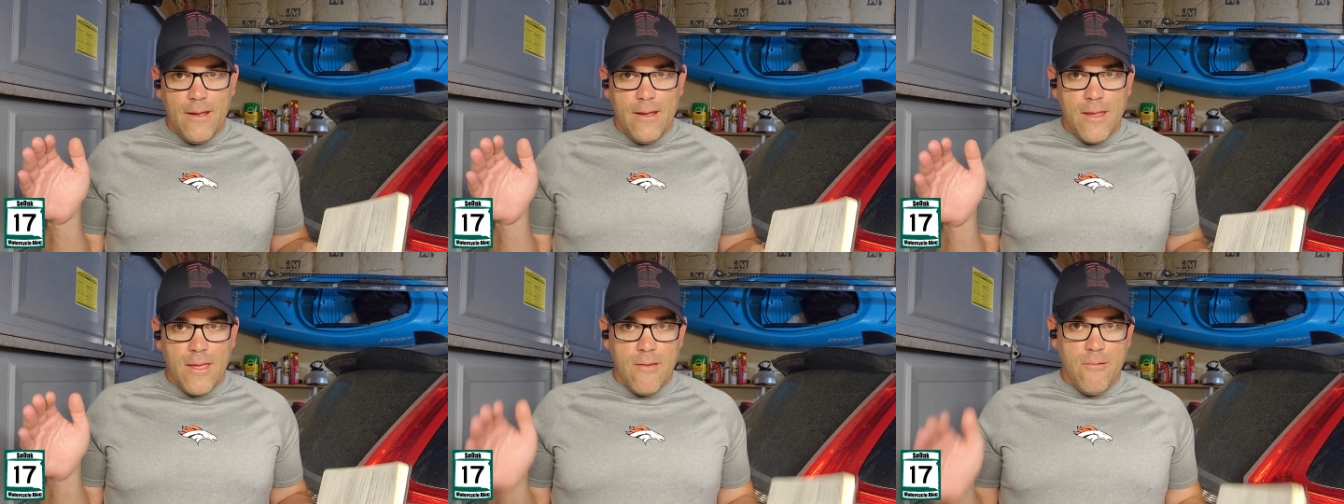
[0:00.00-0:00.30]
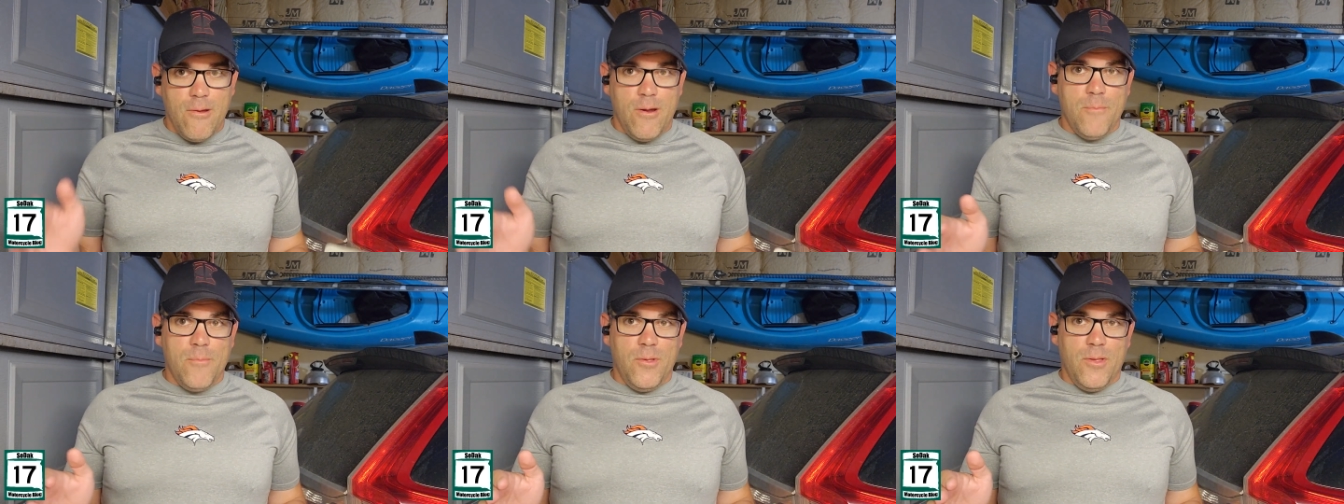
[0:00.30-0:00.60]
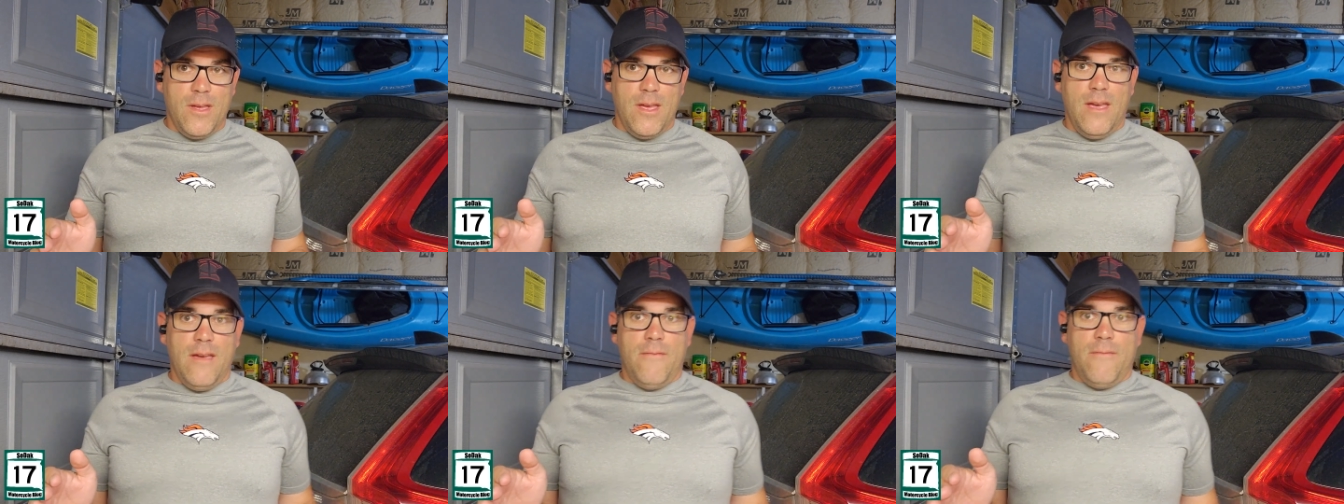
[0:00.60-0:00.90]
You wouldn't
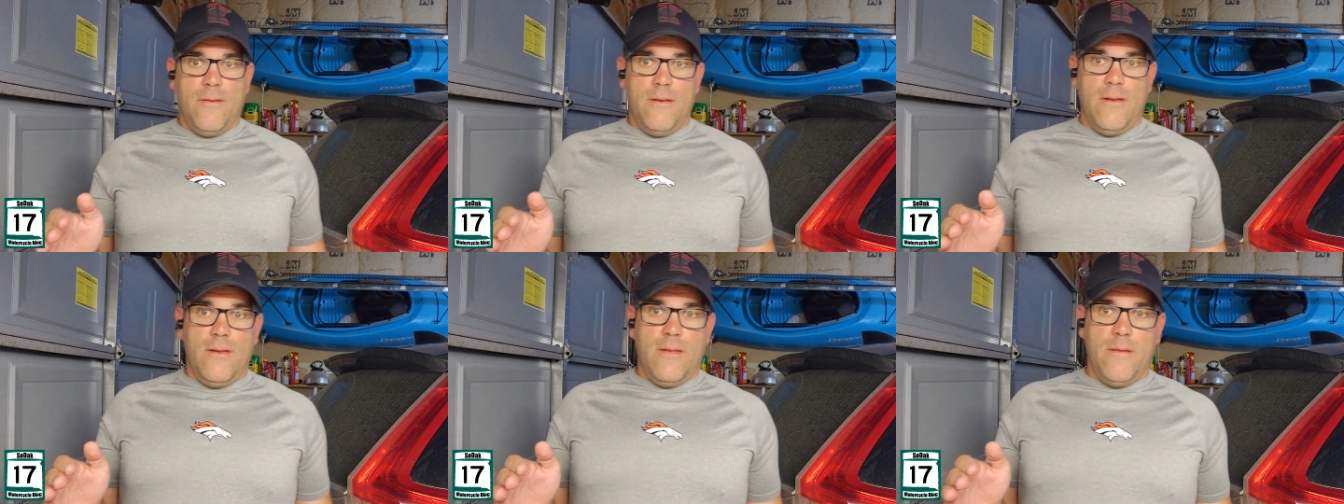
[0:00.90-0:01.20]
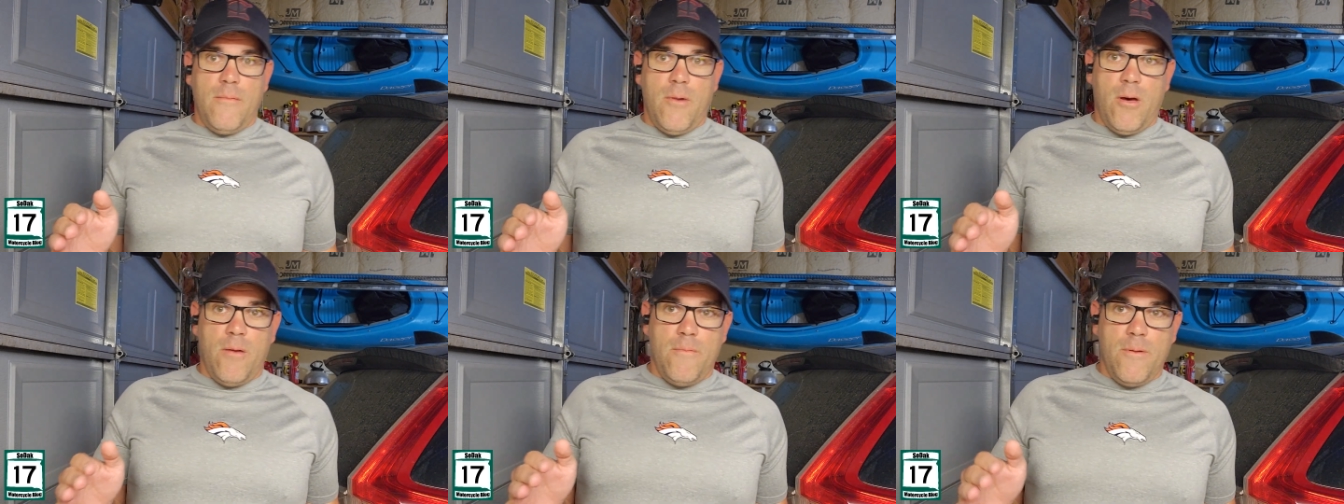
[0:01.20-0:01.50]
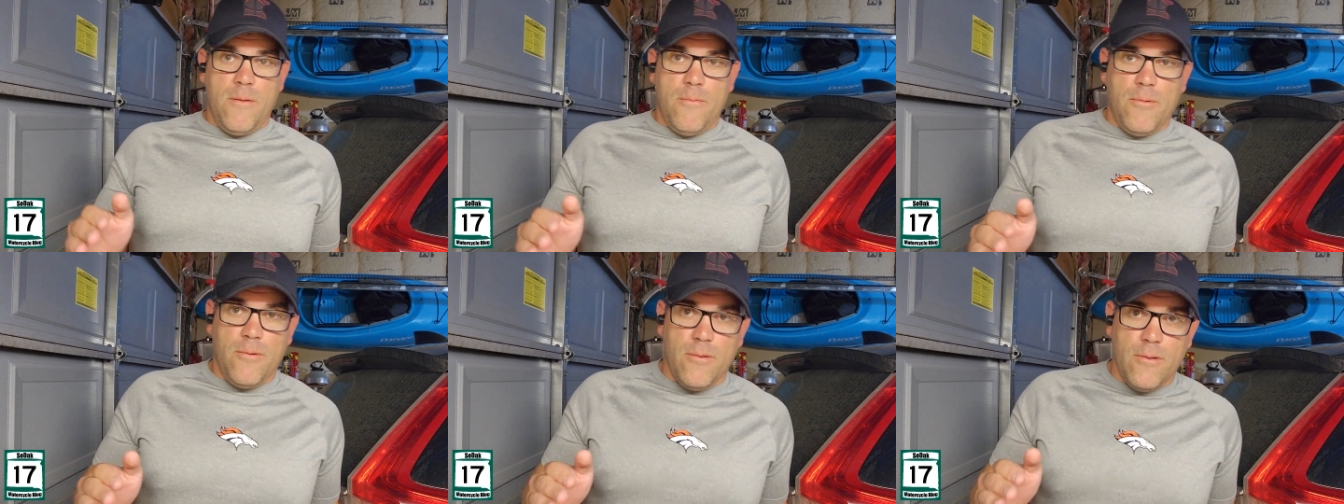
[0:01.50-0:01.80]
believe the amount of
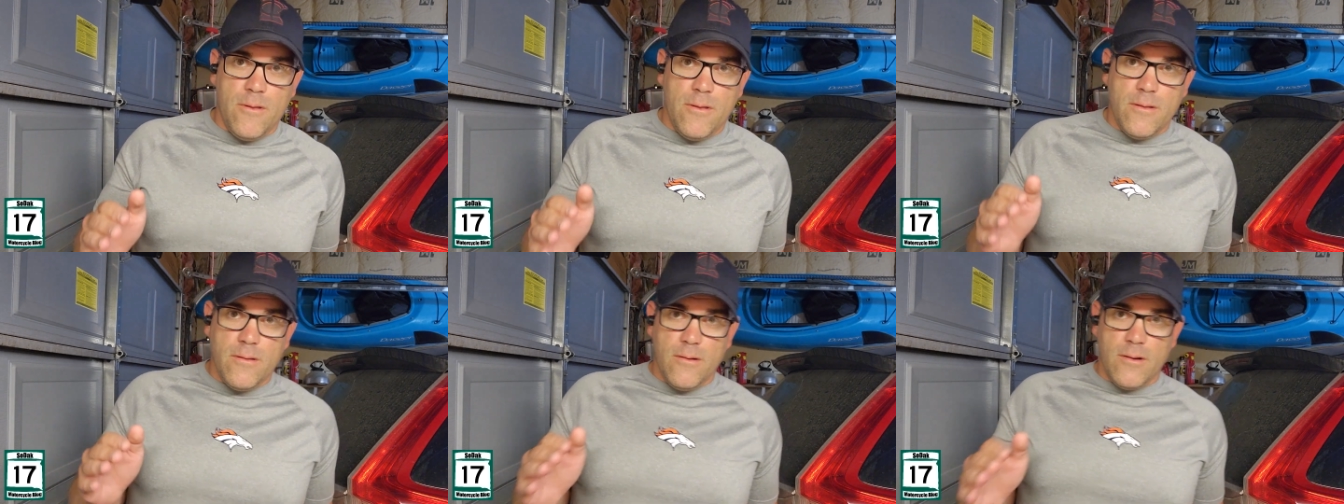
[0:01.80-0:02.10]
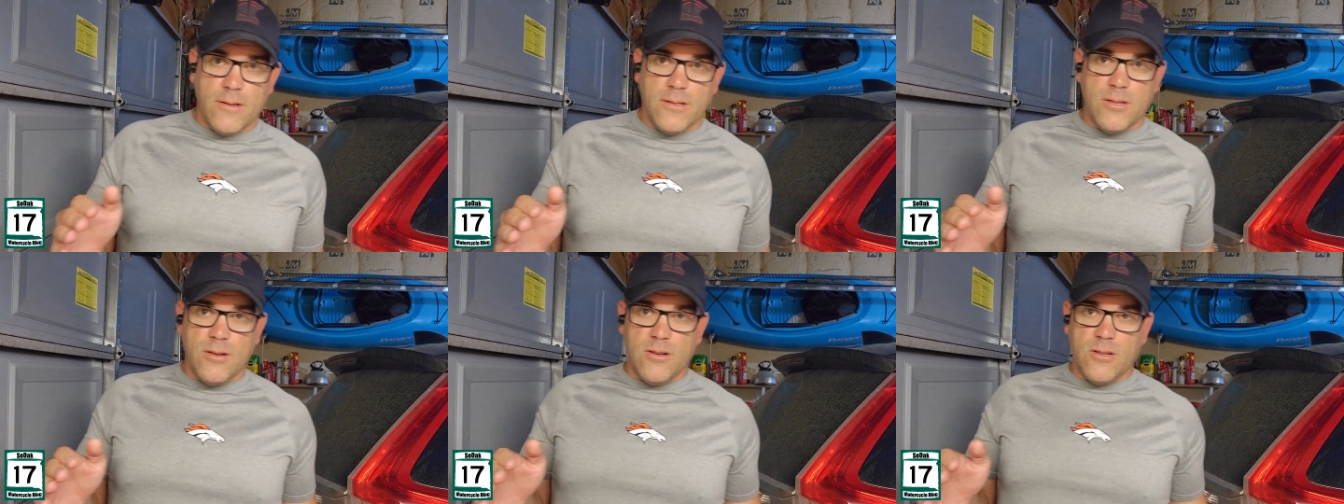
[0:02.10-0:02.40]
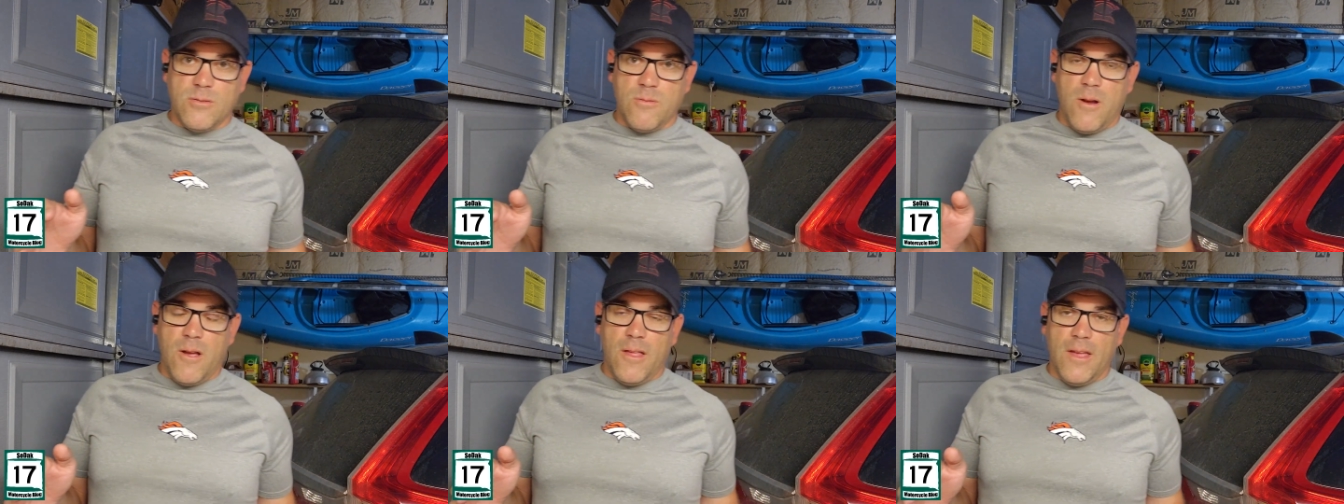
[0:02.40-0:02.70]
people during
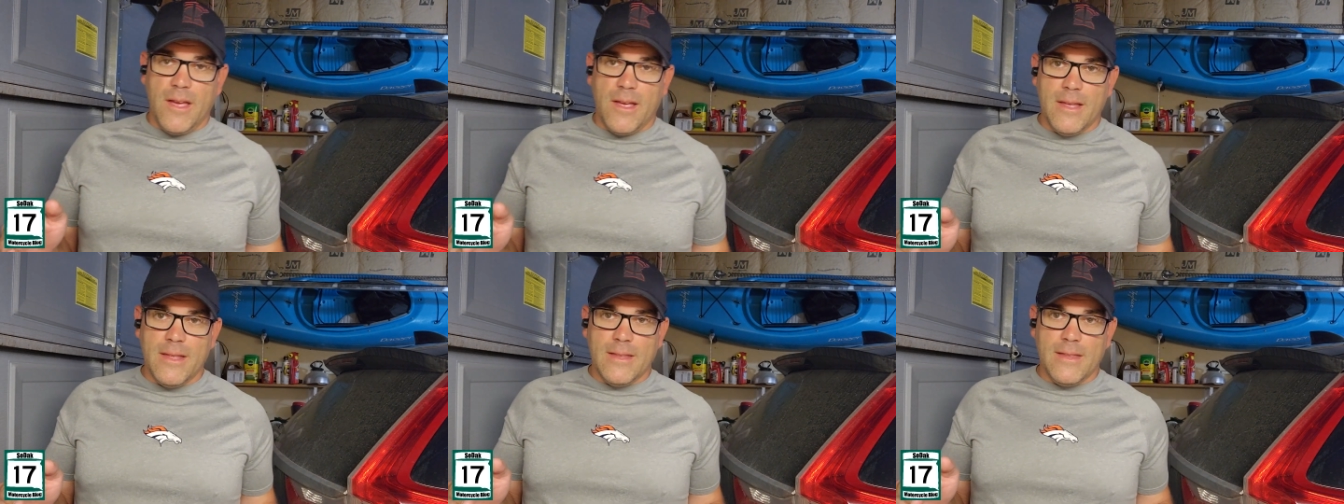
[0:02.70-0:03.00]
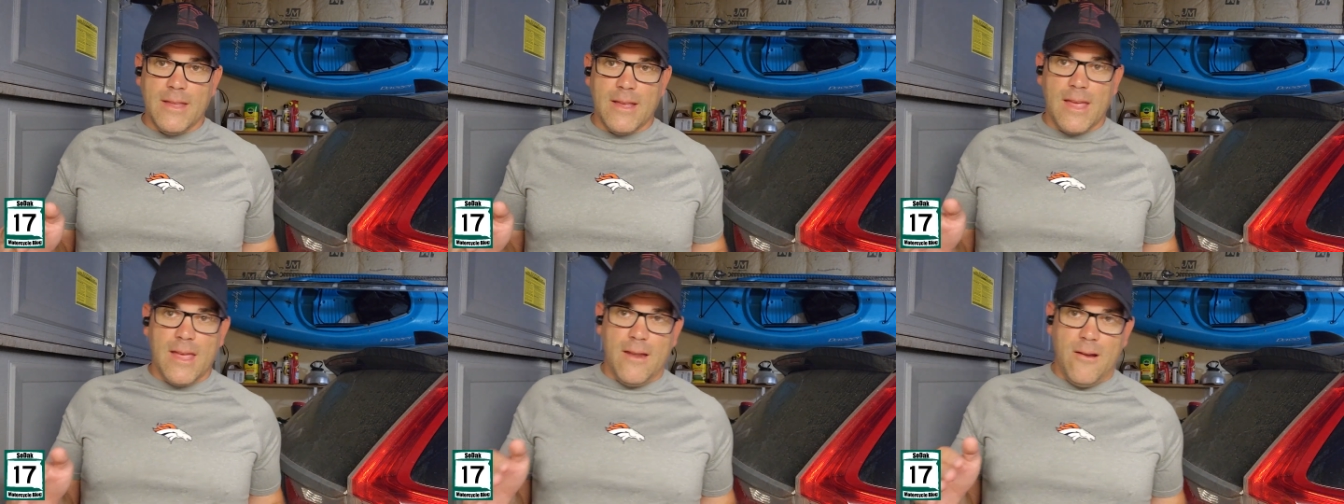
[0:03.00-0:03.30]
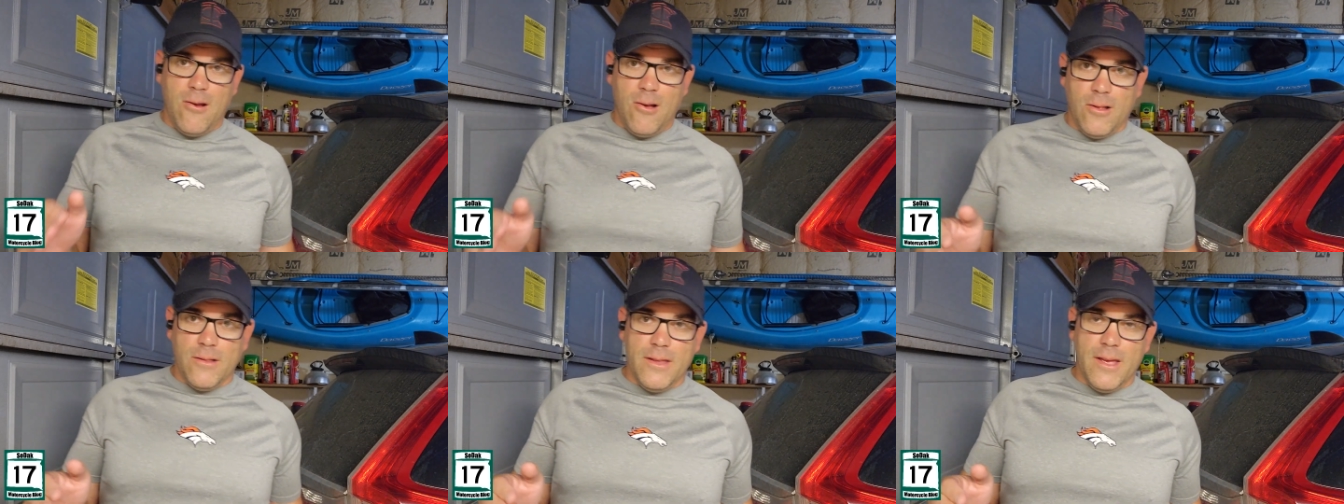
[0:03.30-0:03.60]
Sturgis rally that get
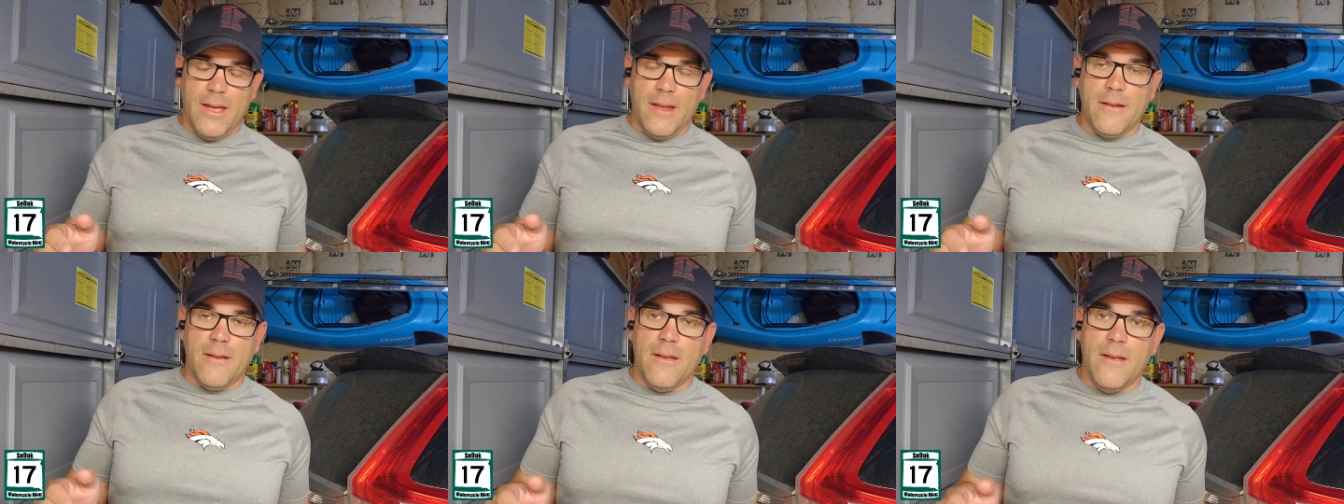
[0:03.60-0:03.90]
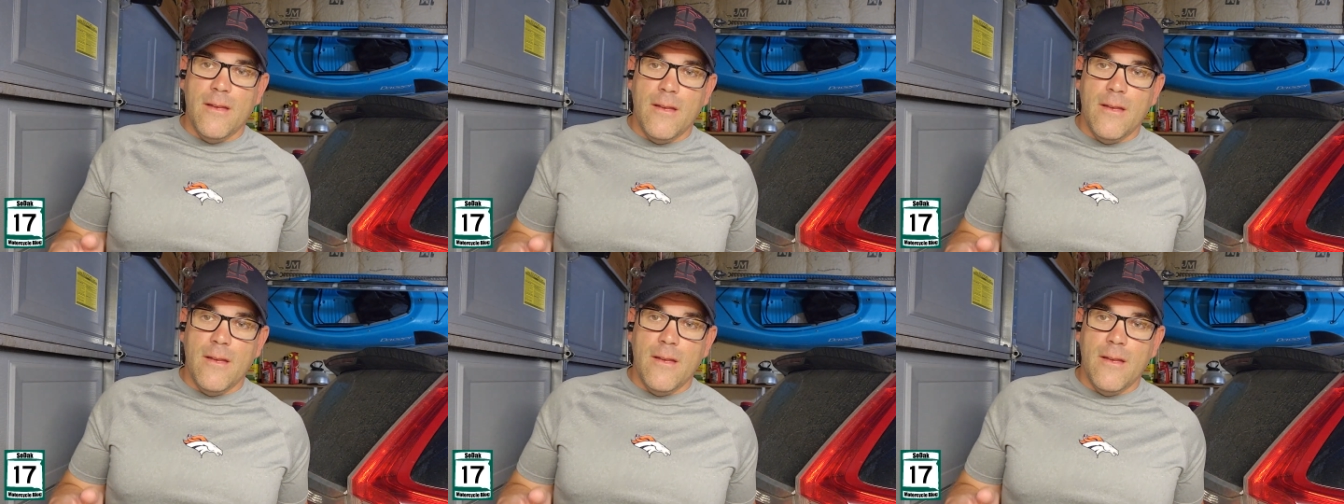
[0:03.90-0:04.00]
hauled in